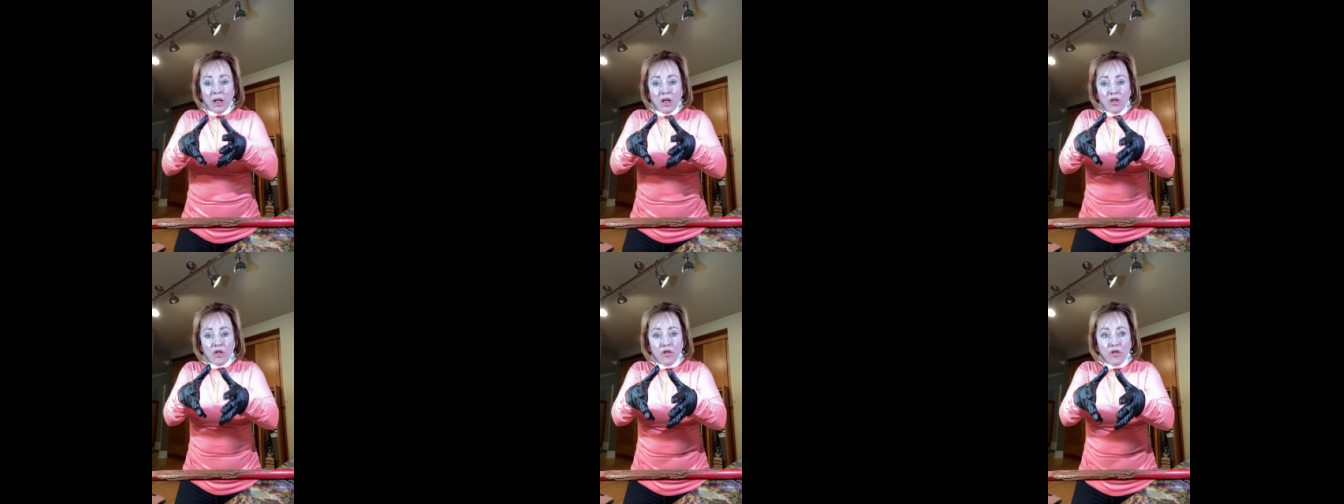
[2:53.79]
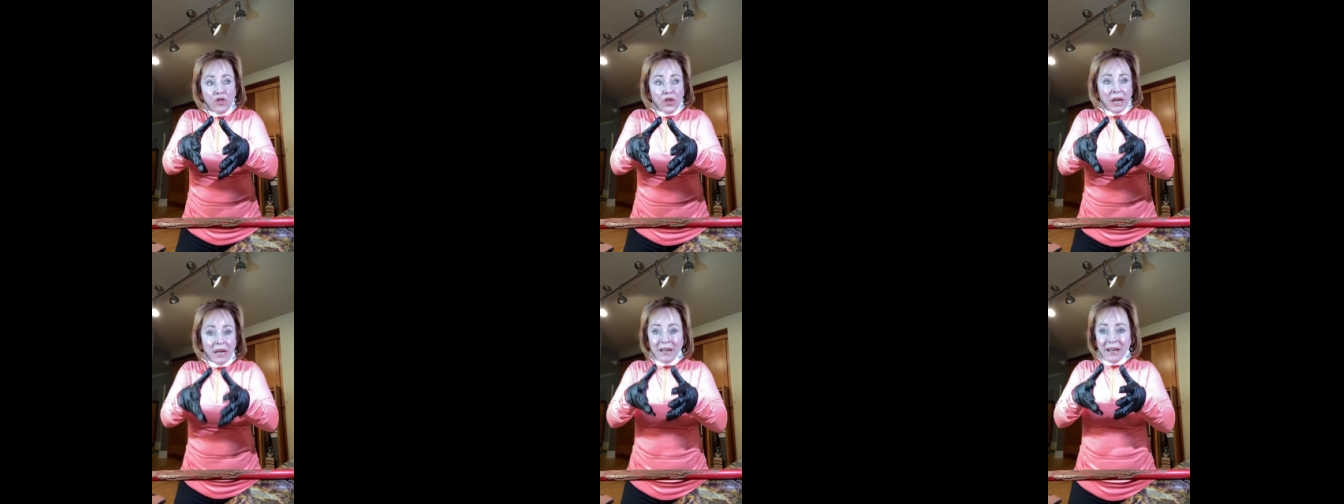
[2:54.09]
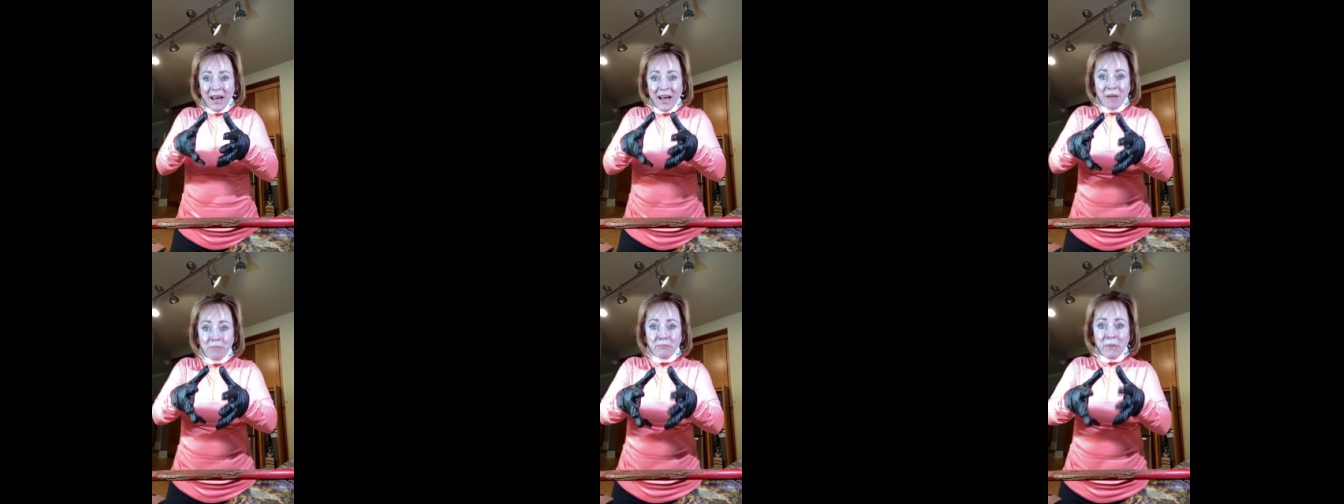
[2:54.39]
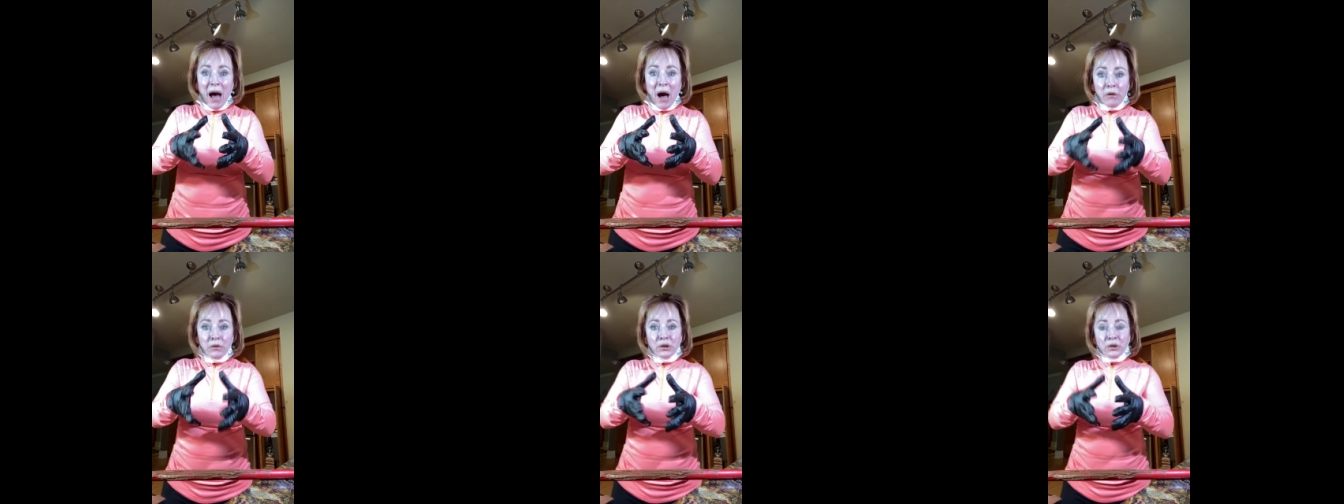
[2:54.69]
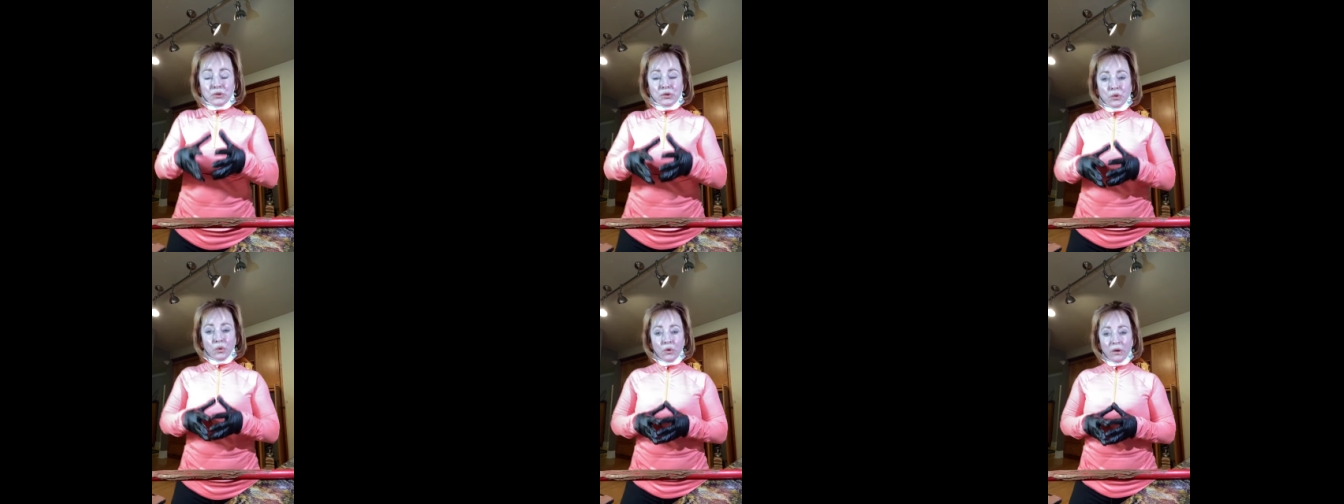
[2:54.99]
think about
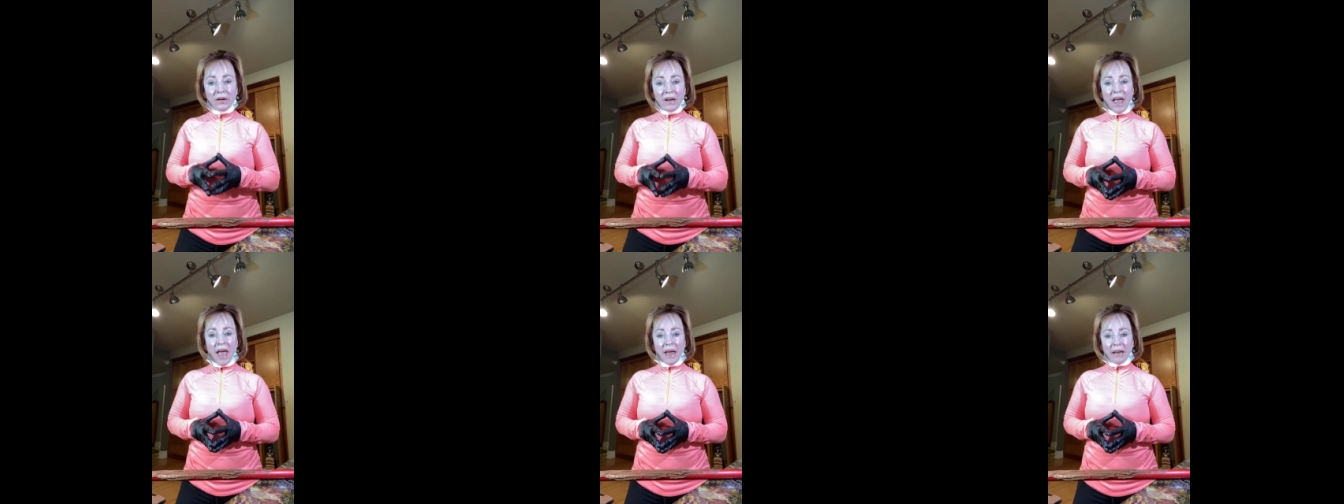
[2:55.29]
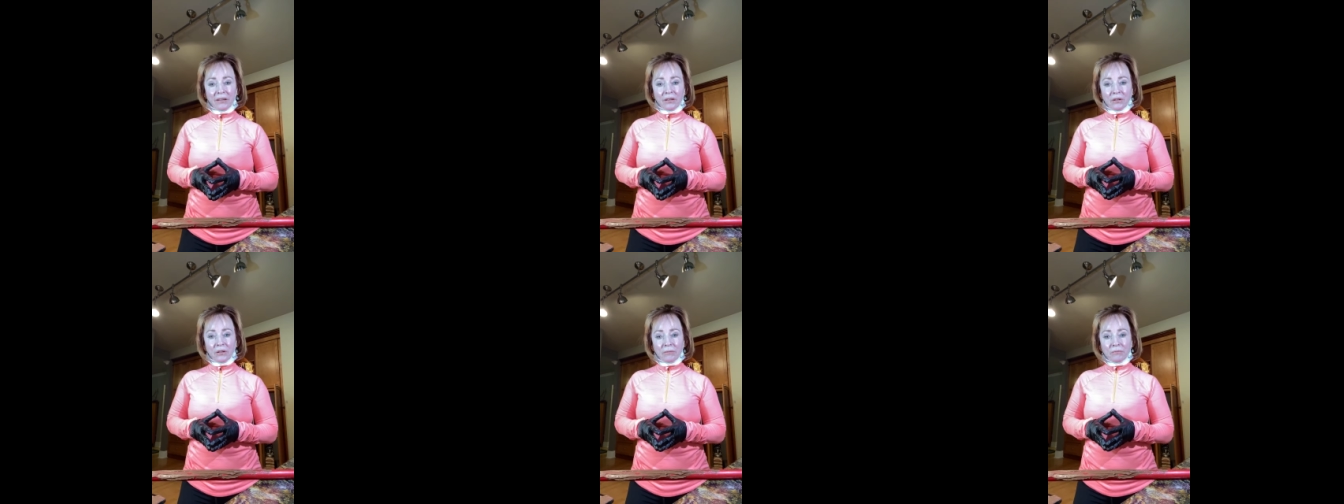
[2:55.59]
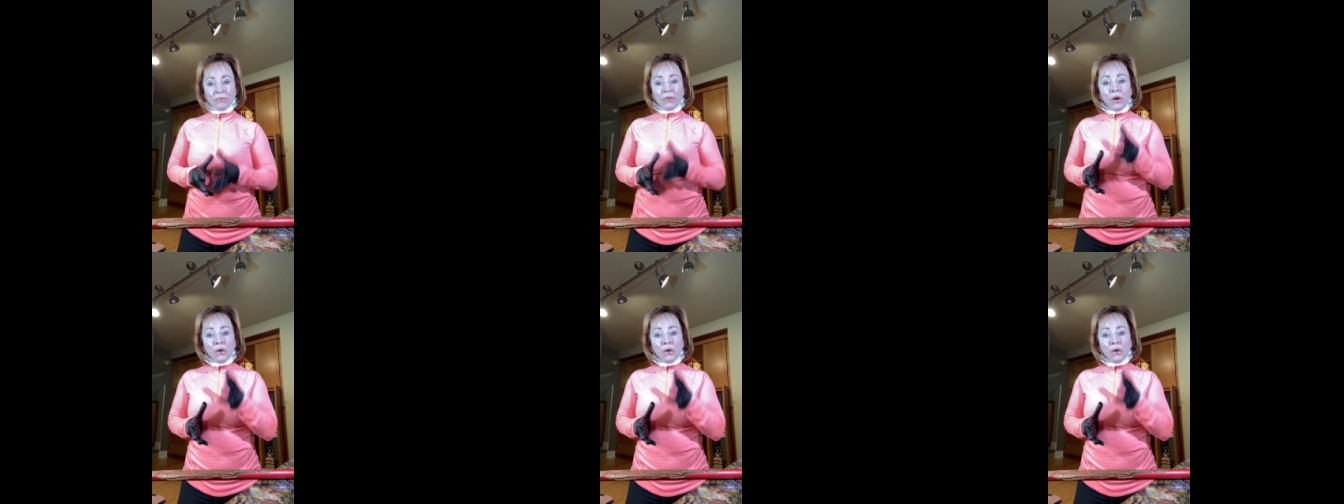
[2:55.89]
your door handle,